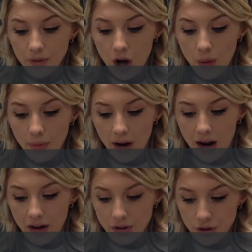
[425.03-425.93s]
copper
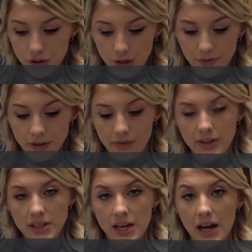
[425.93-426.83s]
ions on the surface of the
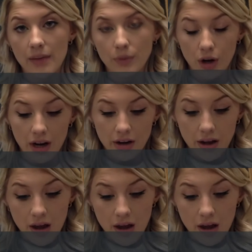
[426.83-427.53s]
TIM grid.